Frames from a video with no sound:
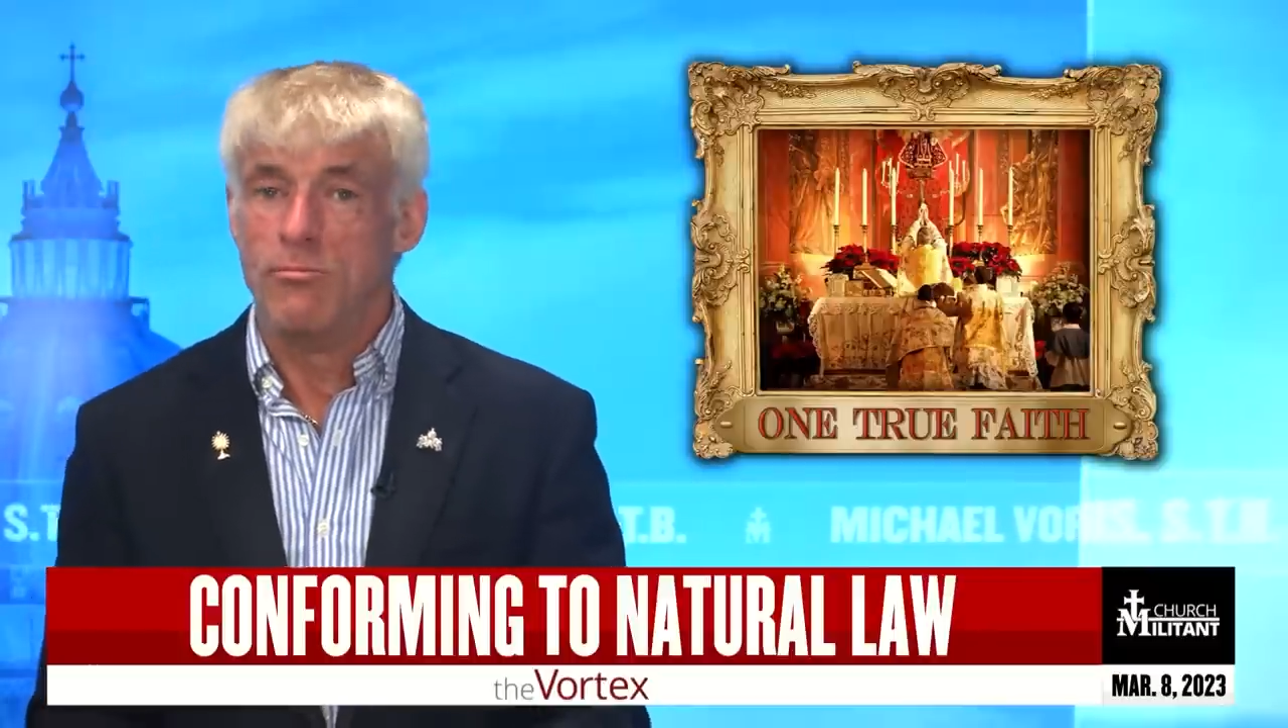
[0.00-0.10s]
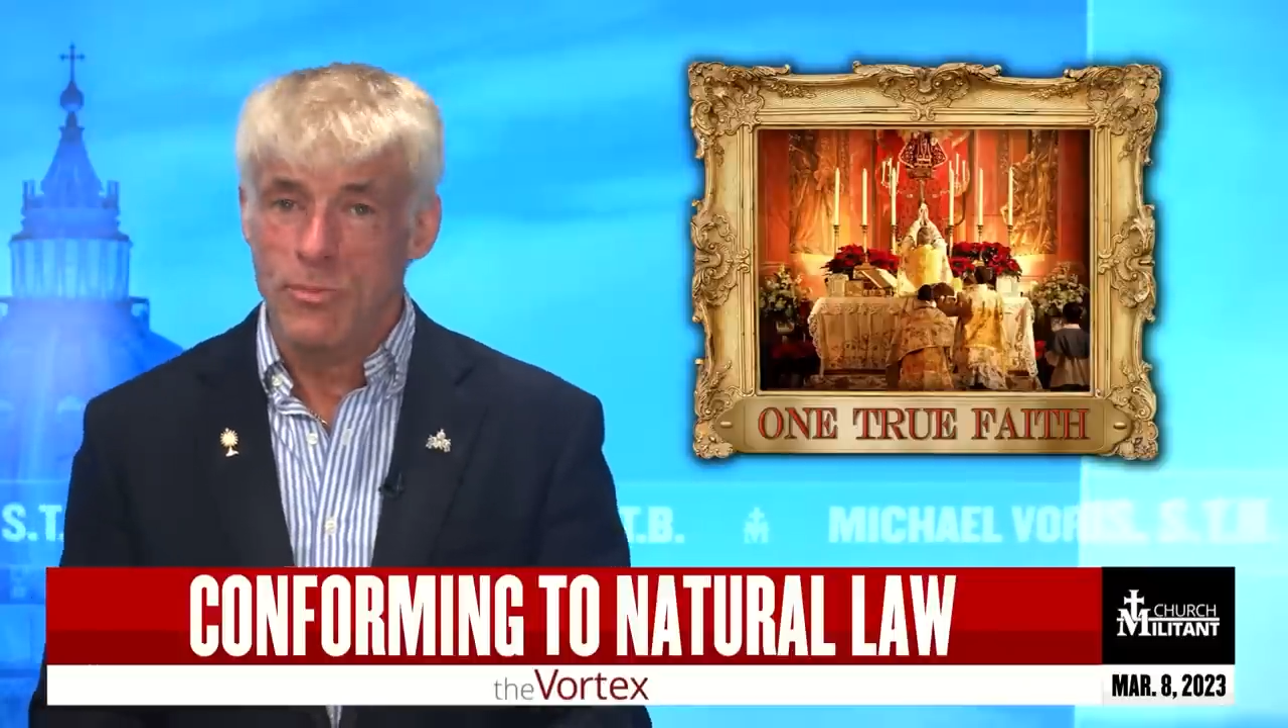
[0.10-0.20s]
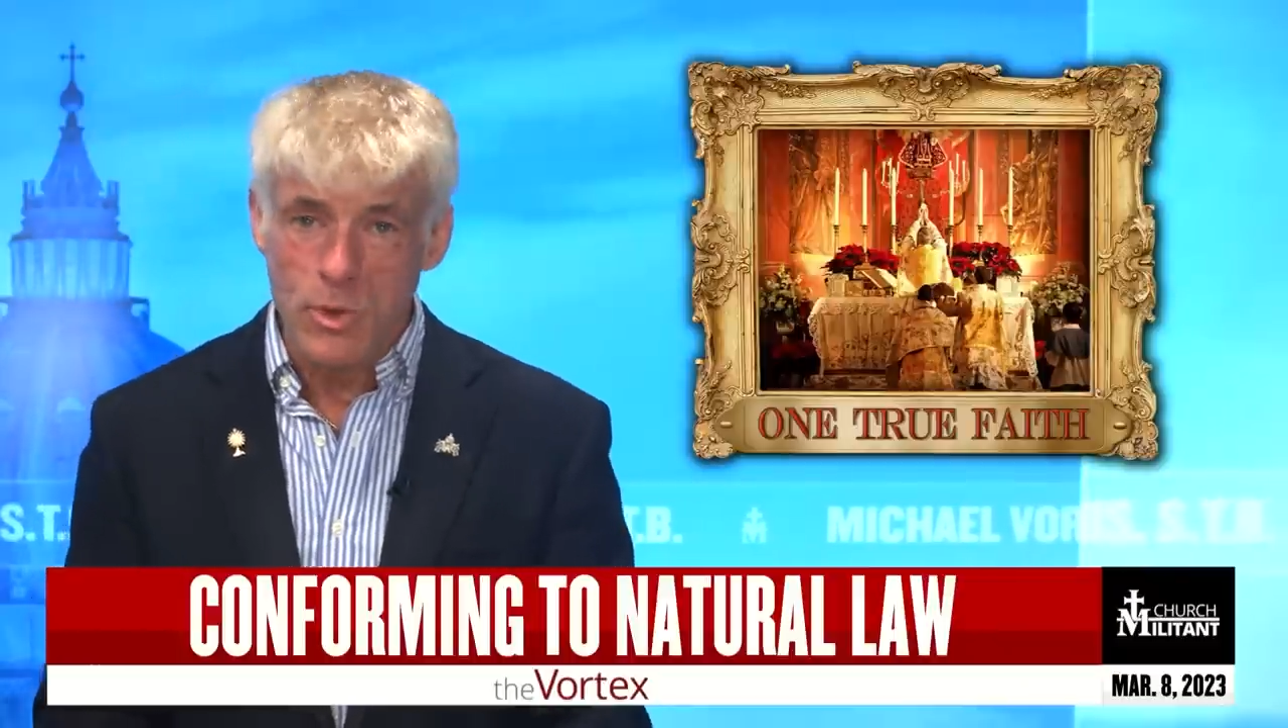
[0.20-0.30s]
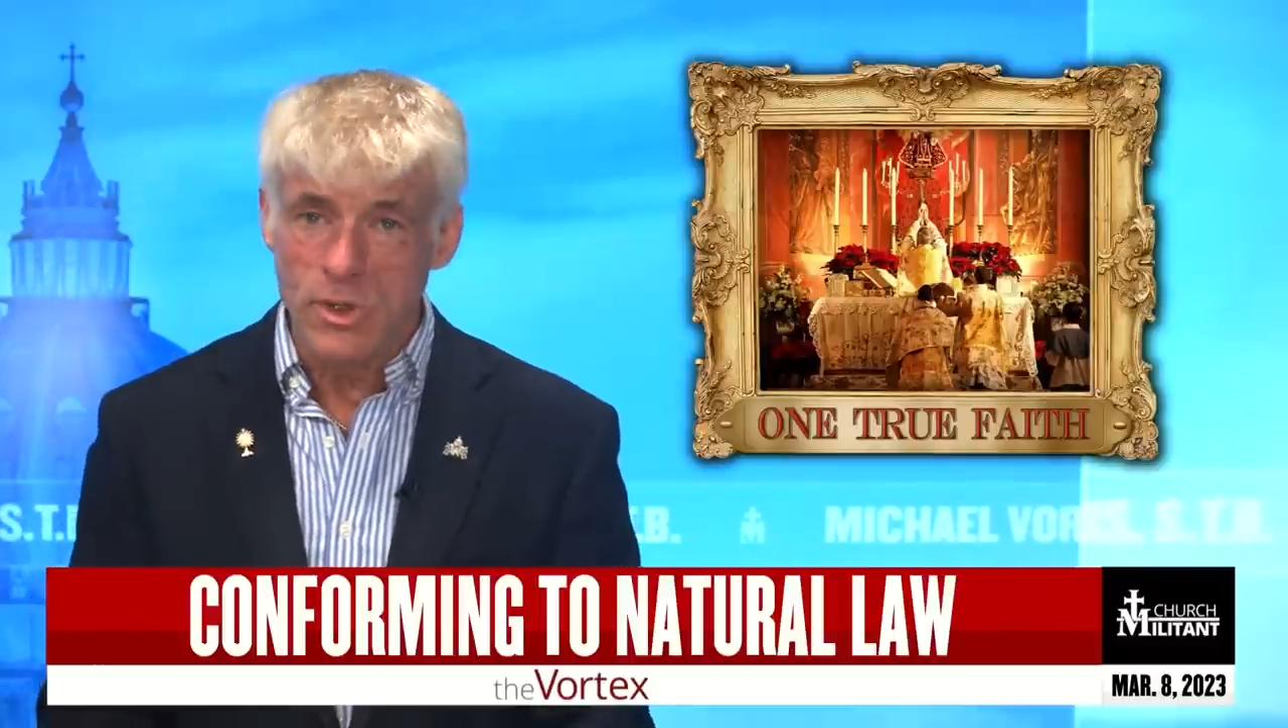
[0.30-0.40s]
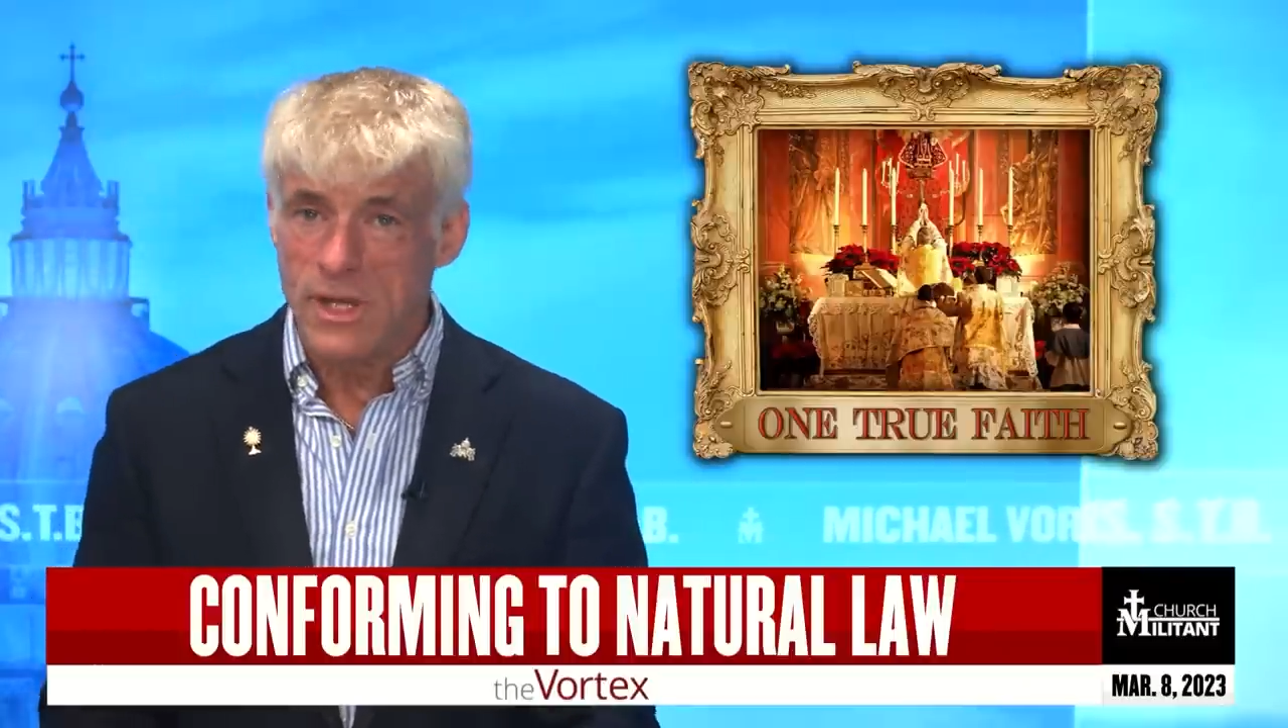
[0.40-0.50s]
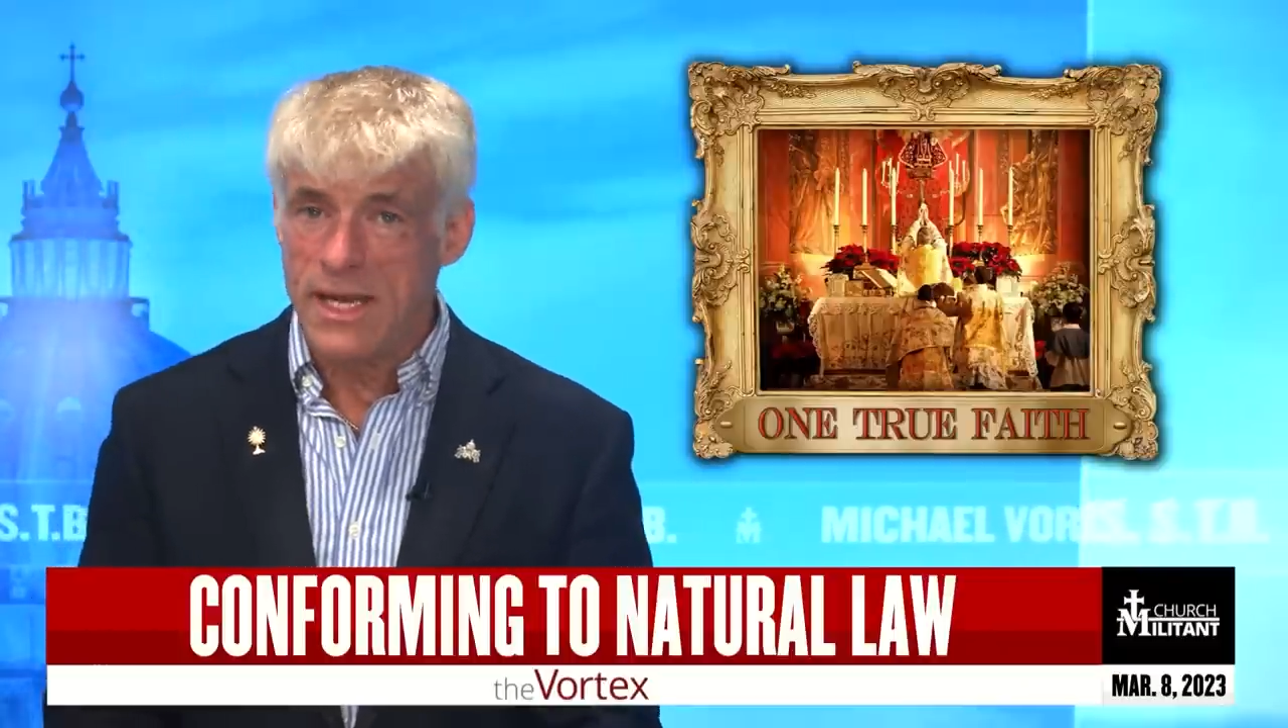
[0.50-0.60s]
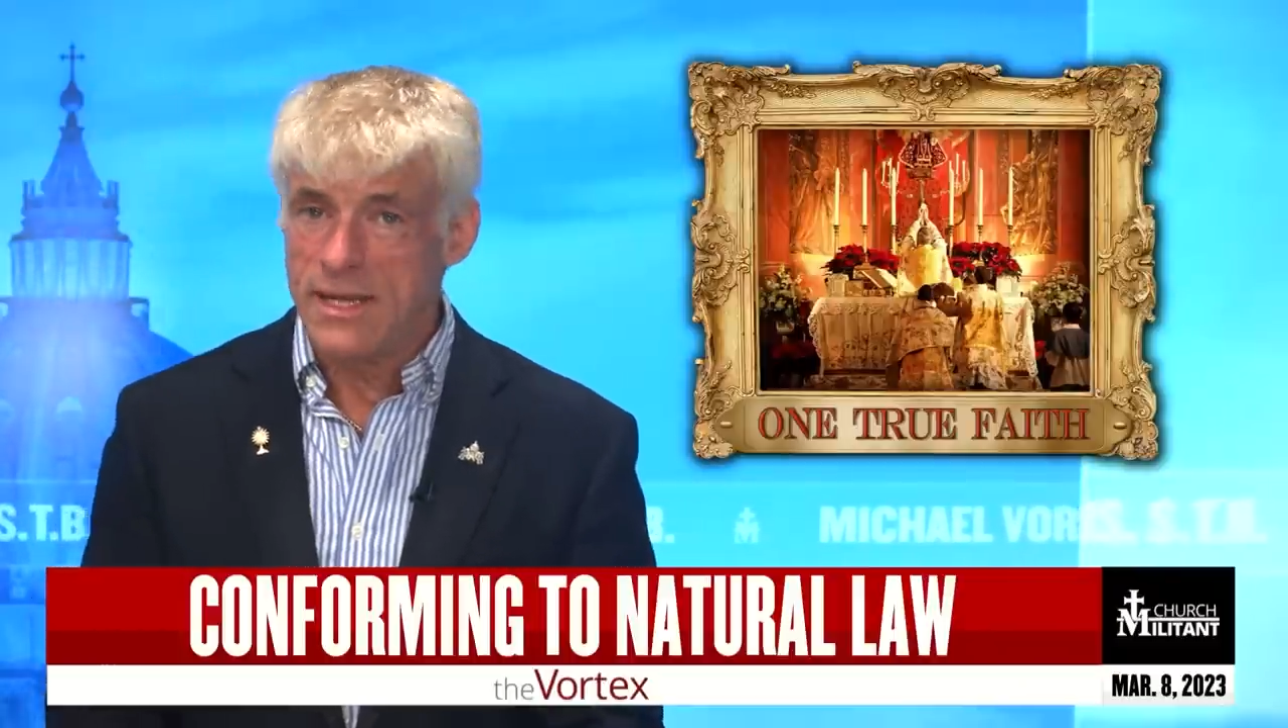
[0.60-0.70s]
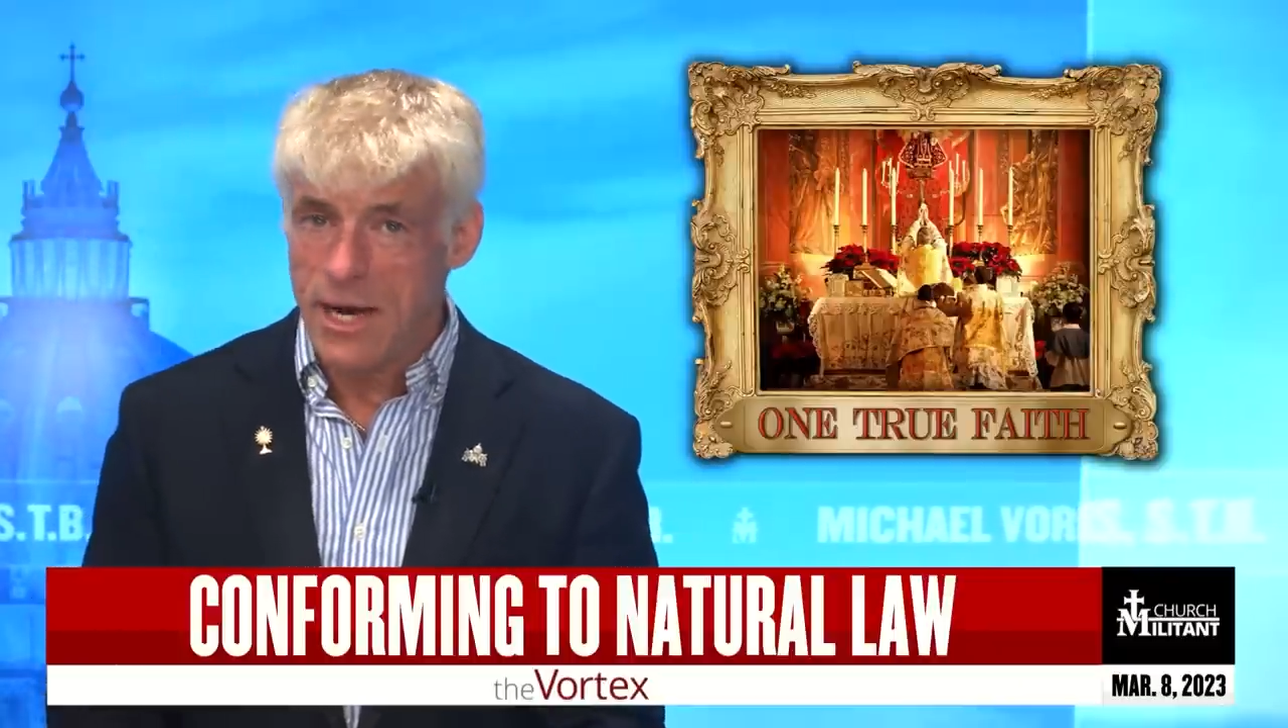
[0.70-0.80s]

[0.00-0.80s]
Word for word: mutilate